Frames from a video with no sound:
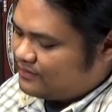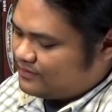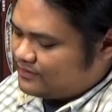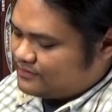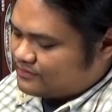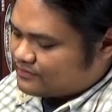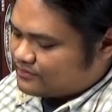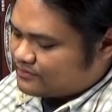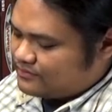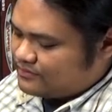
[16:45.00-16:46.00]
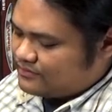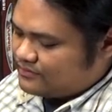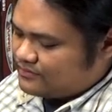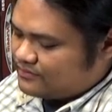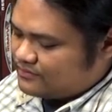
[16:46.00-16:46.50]

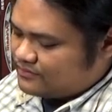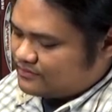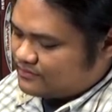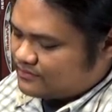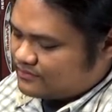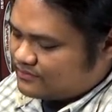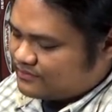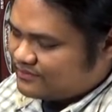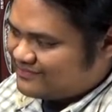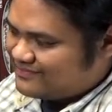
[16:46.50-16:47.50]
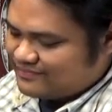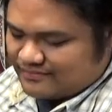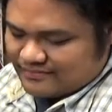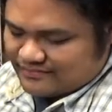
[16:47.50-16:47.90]
The person shown says nothing.